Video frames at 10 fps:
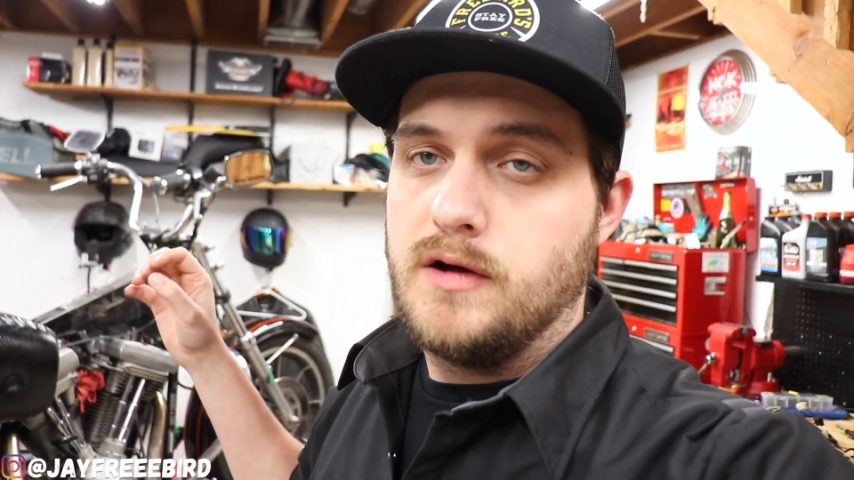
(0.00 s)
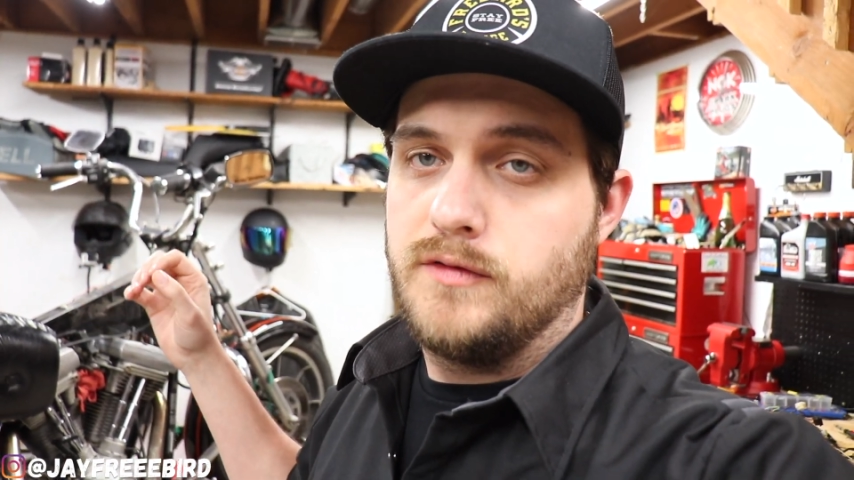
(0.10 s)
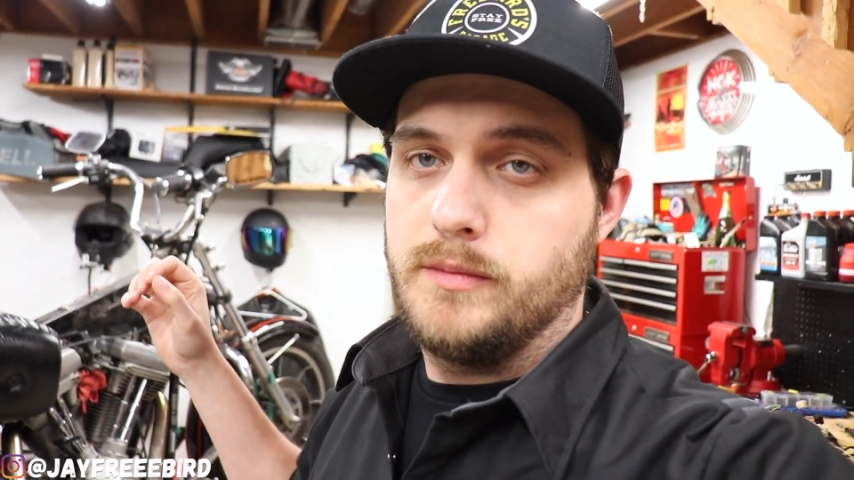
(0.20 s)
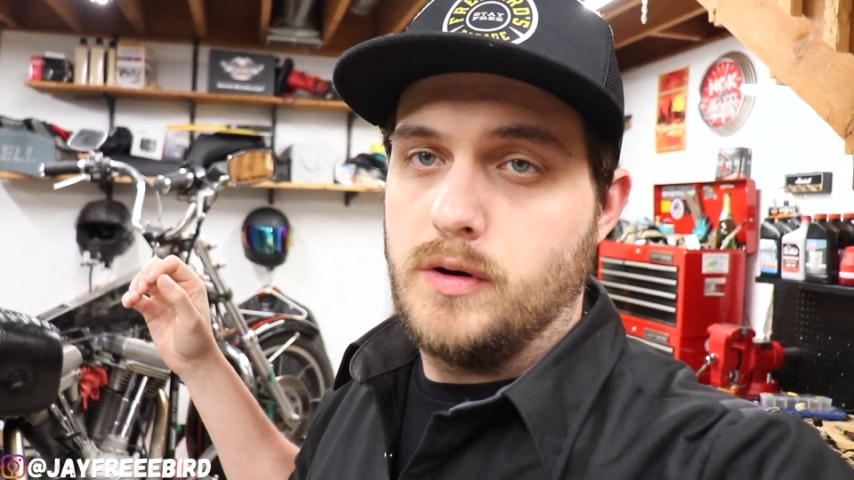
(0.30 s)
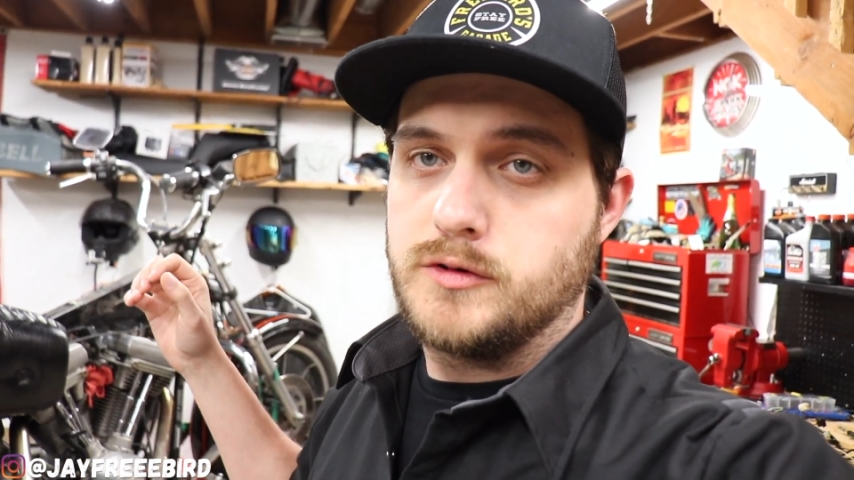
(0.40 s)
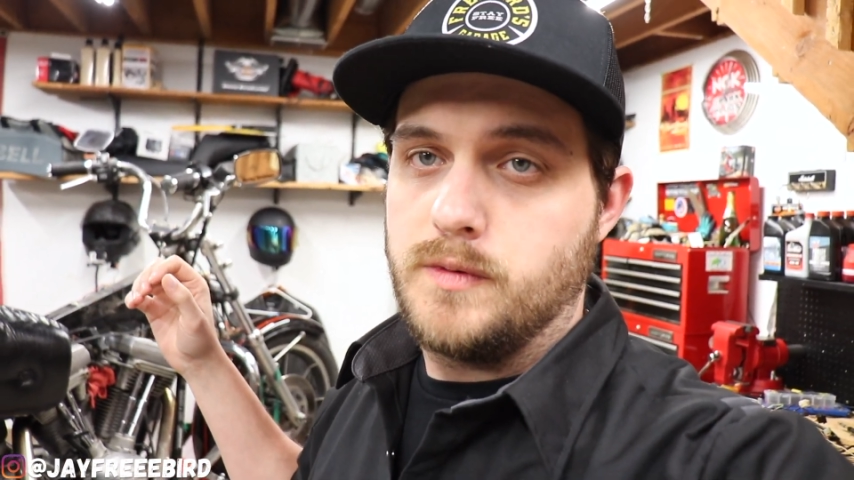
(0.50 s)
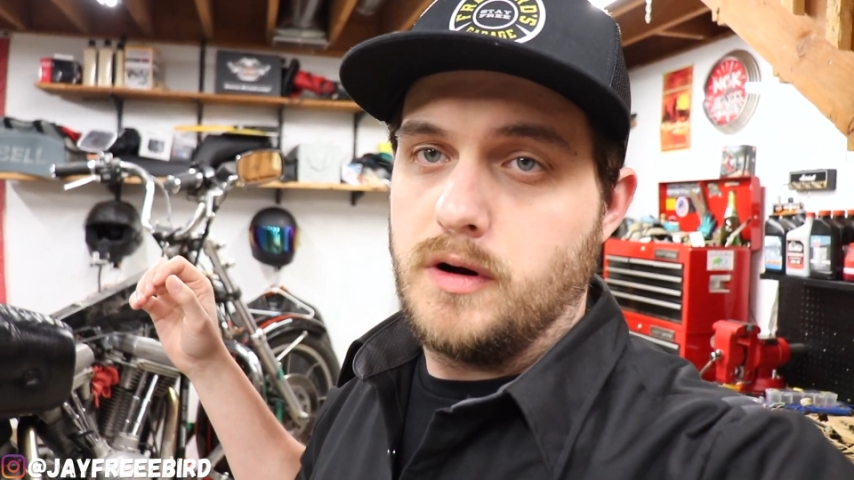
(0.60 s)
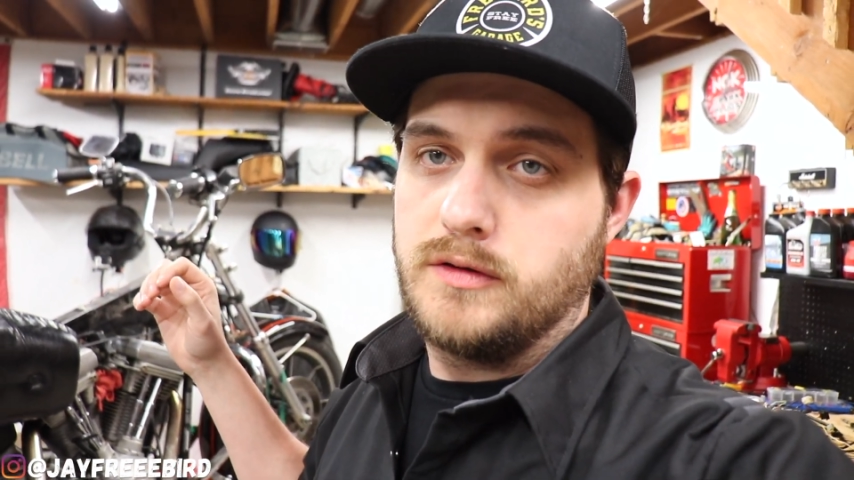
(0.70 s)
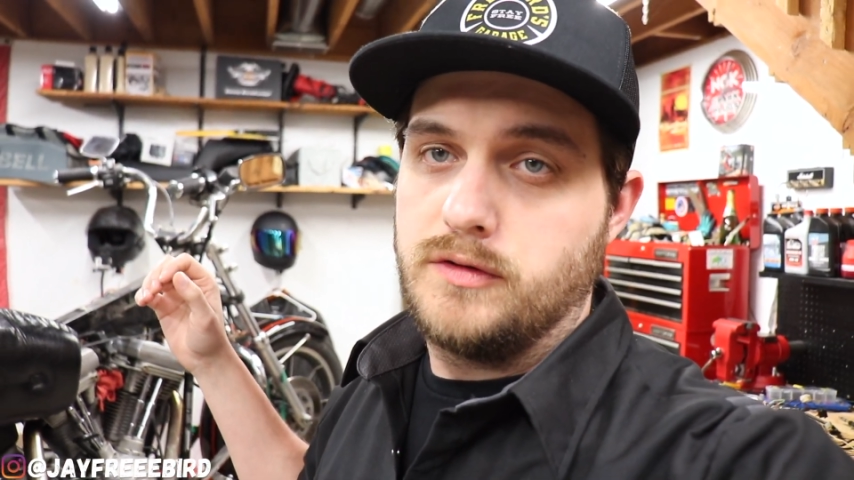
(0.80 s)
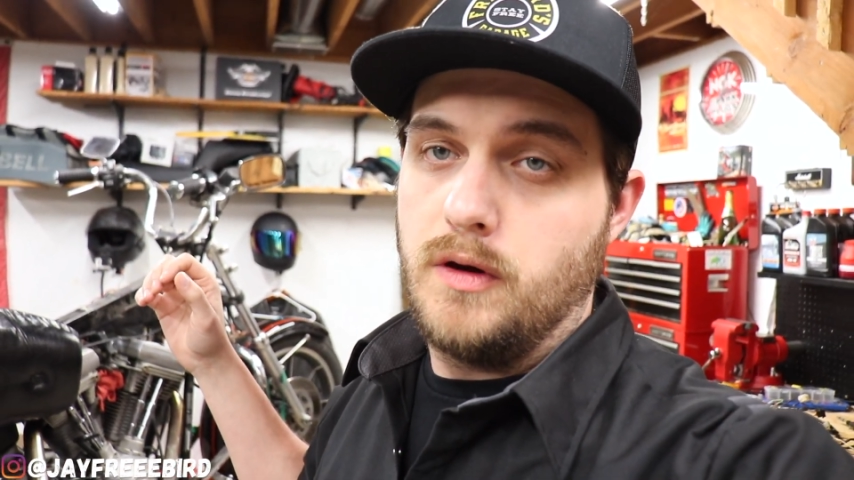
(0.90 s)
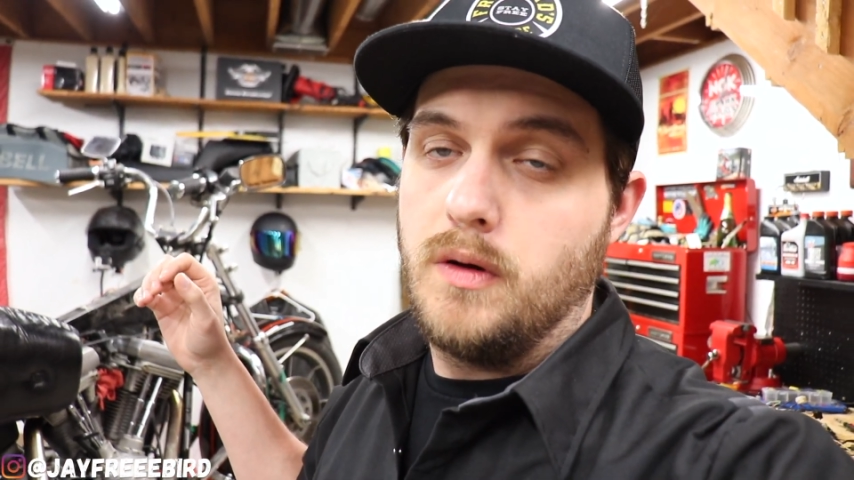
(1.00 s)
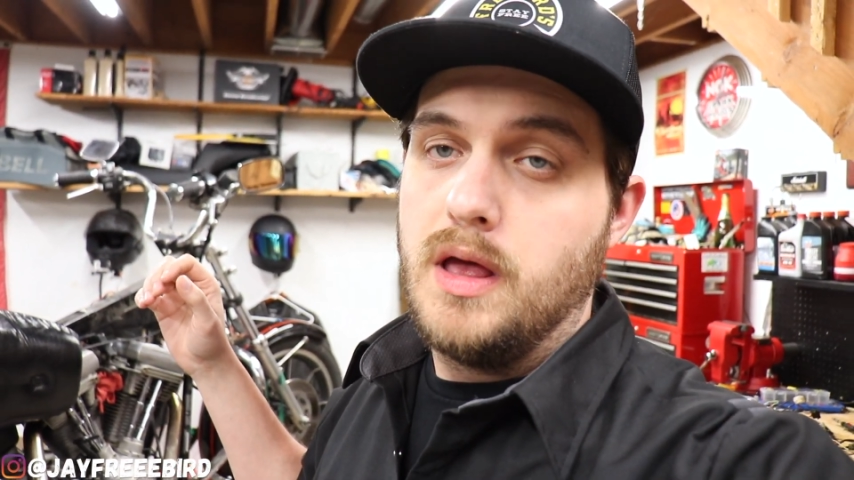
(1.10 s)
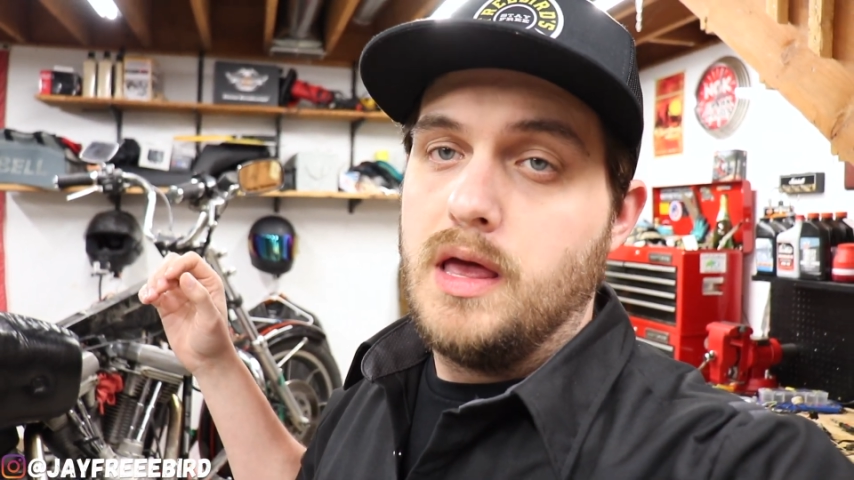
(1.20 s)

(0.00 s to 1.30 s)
for the most part. So